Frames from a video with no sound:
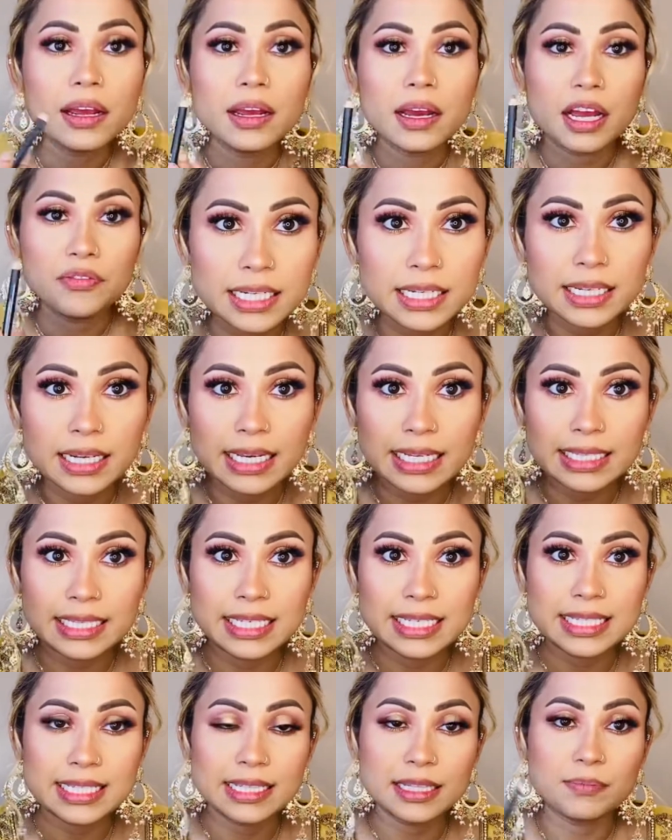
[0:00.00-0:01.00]
I like this
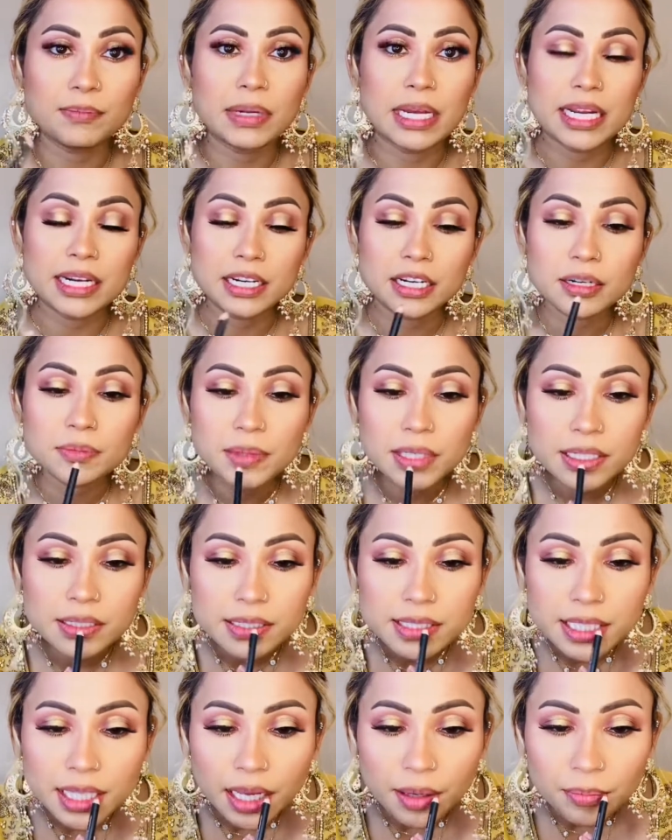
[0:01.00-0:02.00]
lip liner because
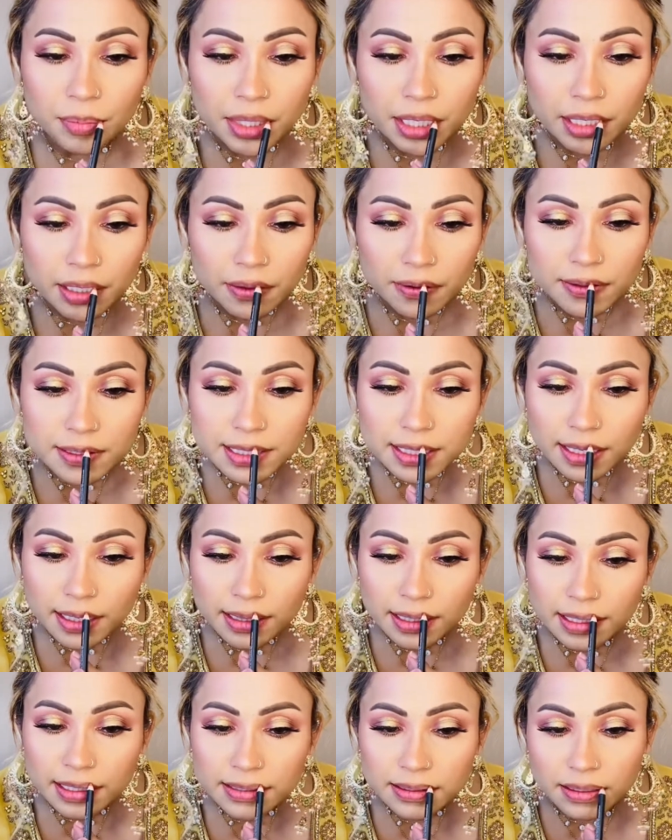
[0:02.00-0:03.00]
I've been using
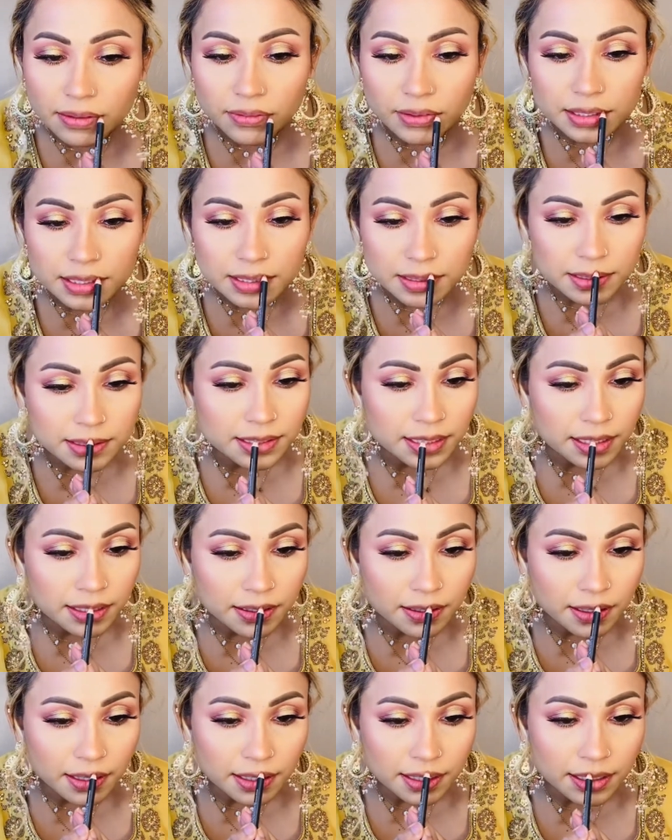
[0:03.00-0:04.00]
this ever since I
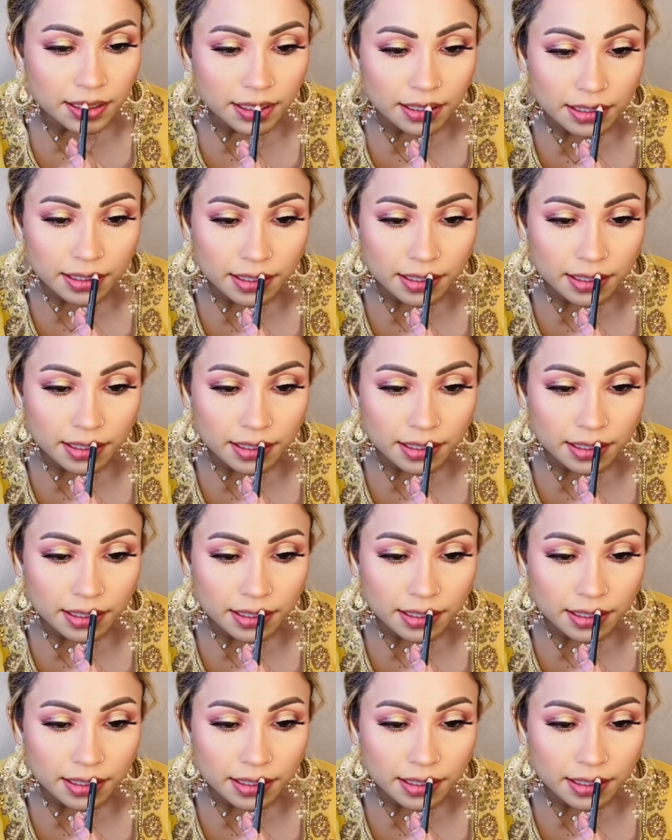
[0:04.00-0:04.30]
got it,